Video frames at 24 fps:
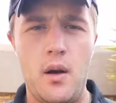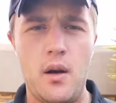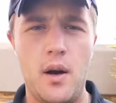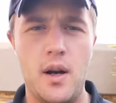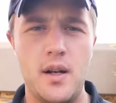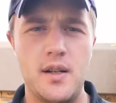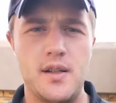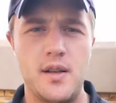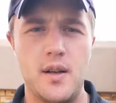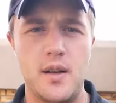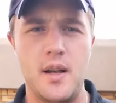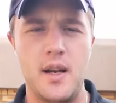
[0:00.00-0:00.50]

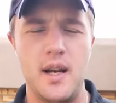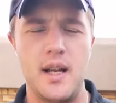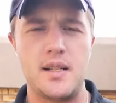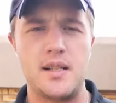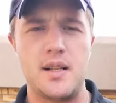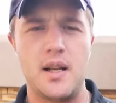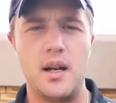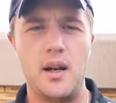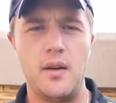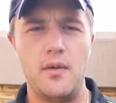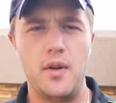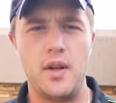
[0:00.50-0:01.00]
Alright, so the next
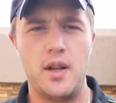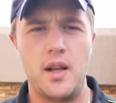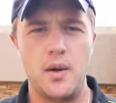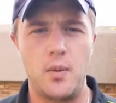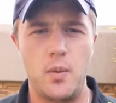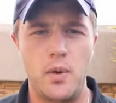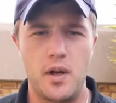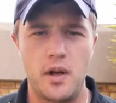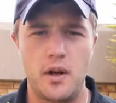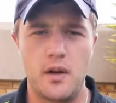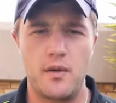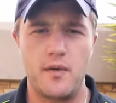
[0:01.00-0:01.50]
delivery that
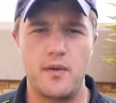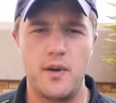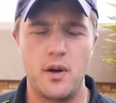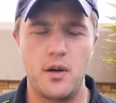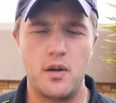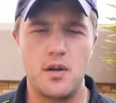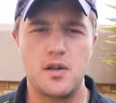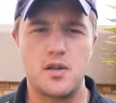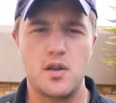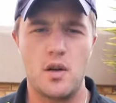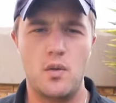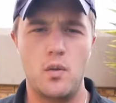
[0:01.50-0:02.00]
we're going to
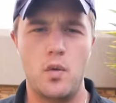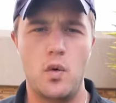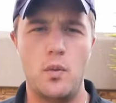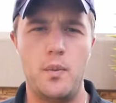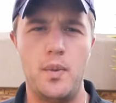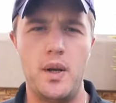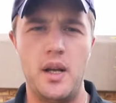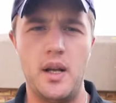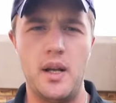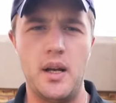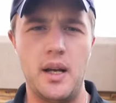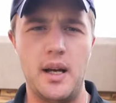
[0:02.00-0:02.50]
focus on will
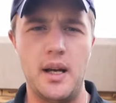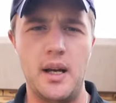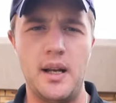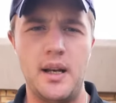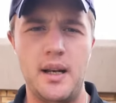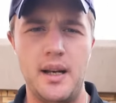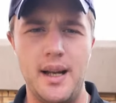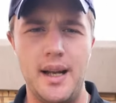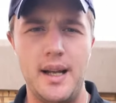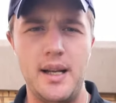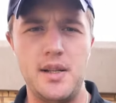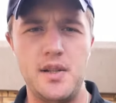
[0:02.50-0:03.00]
be
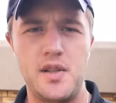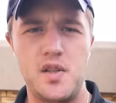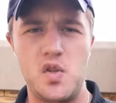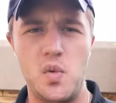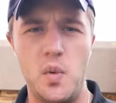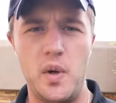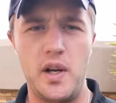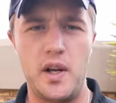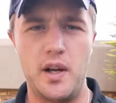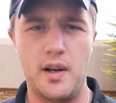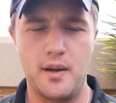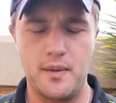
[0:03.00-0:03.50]
an
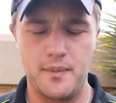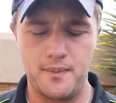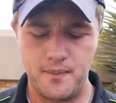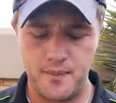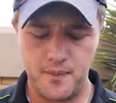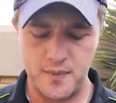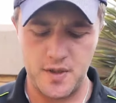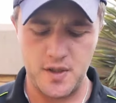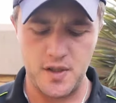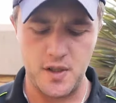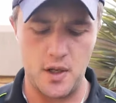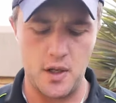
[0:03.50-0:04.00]
in-swinger.
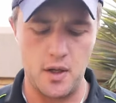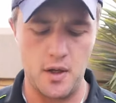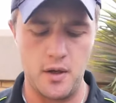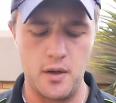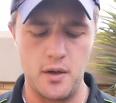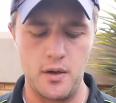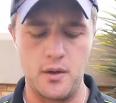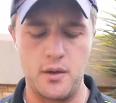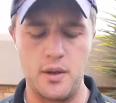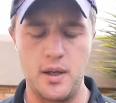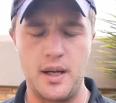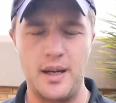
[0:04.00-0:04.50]

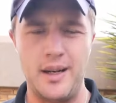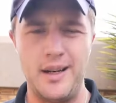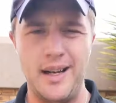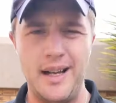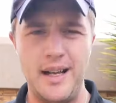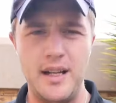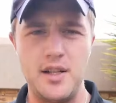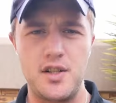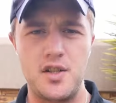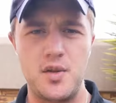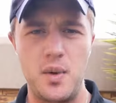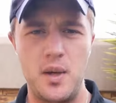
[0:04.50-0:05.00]
So an
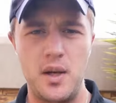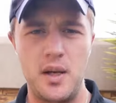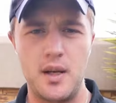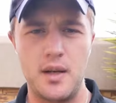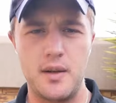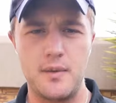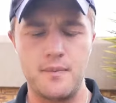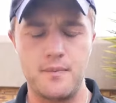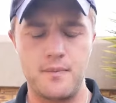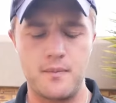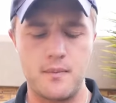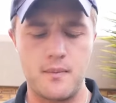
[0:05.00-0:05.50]

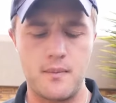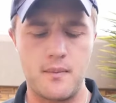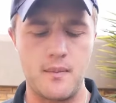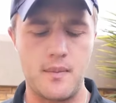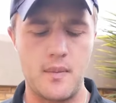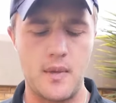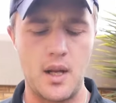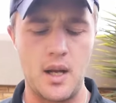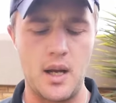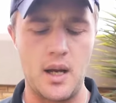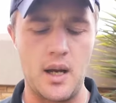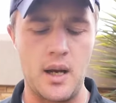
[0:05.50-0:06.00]
in-swinger,
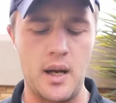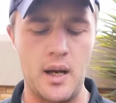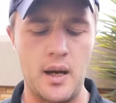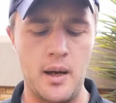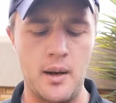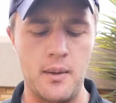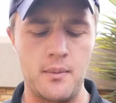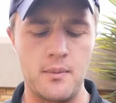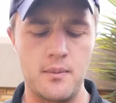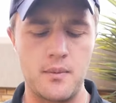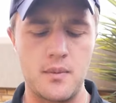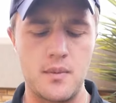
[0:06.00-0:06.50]

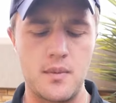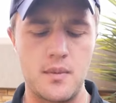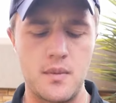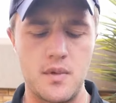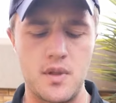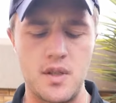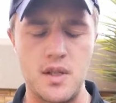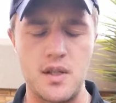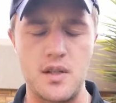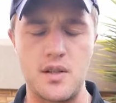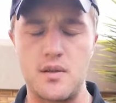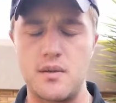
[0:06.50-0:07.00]
um,
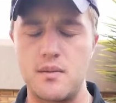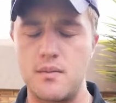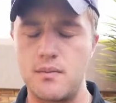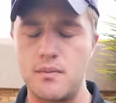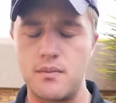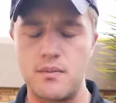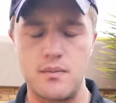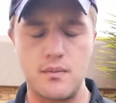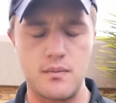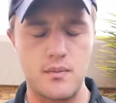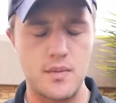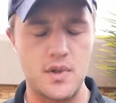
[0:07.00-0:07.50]
just
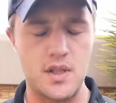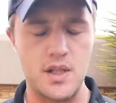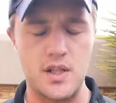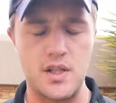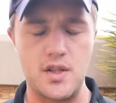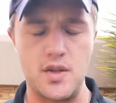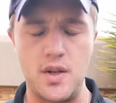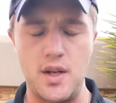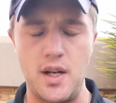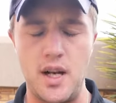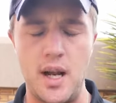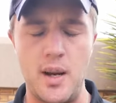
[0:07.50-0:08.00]

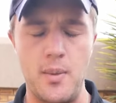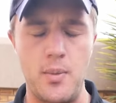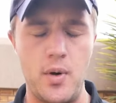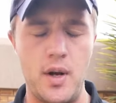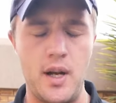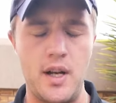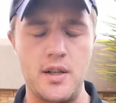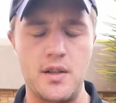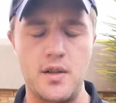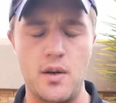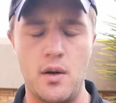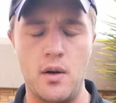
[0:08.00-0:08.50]
just to
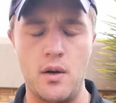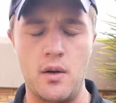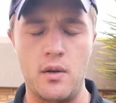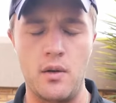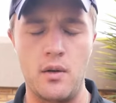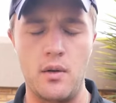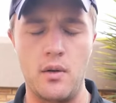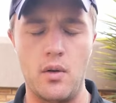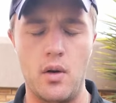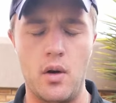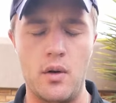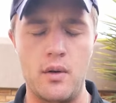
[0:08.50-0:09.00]
elaborate
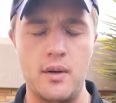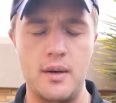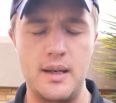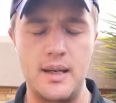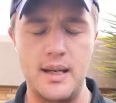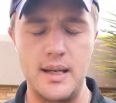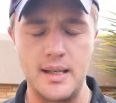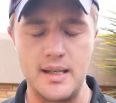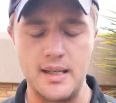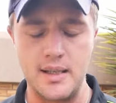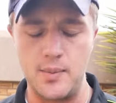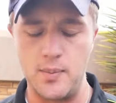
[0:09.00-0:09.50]
on
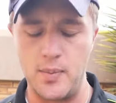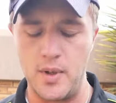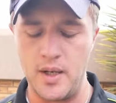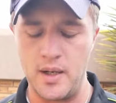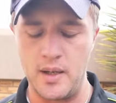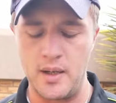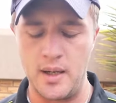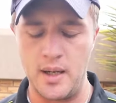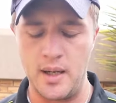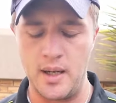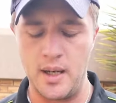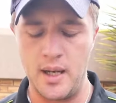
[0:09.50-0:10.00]

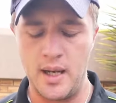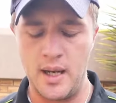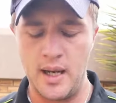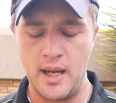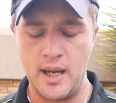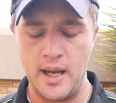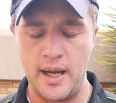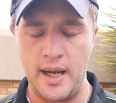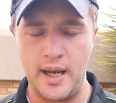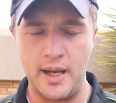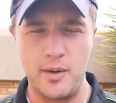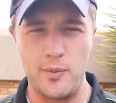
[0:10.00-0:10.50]
discipline
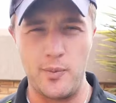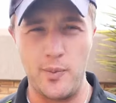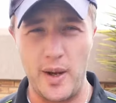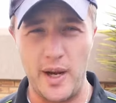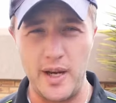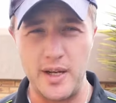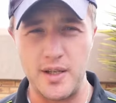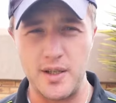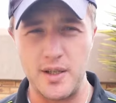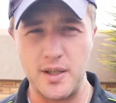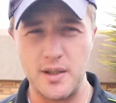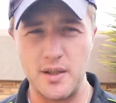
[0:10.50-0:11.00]
and
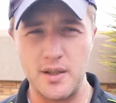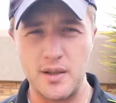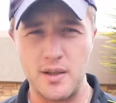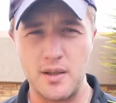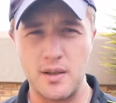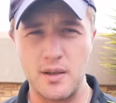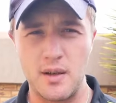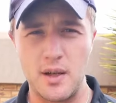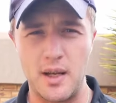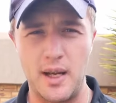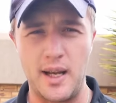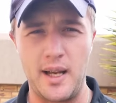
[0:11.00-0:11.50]

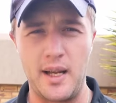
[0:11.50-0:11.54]
patience